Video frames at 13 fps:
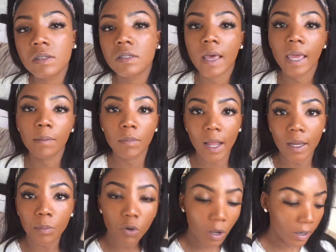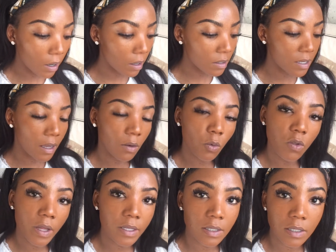same like products and all
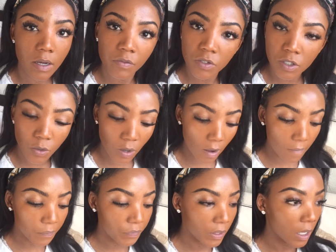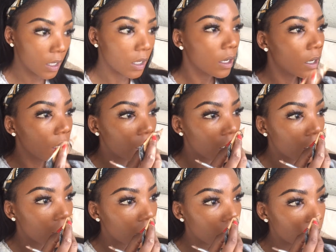that stuff. So yeah.
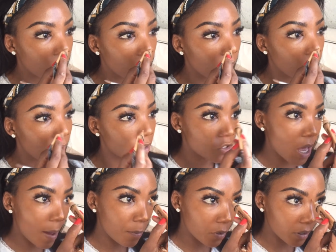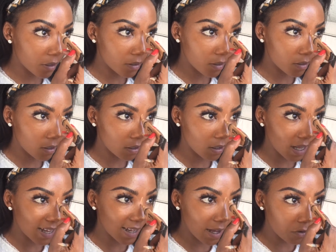Okay, so
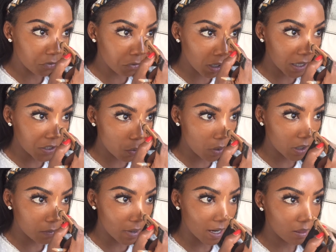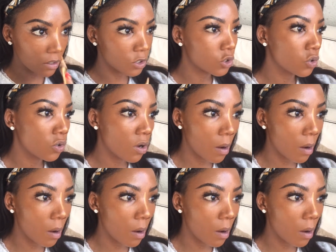I really don't want to make this too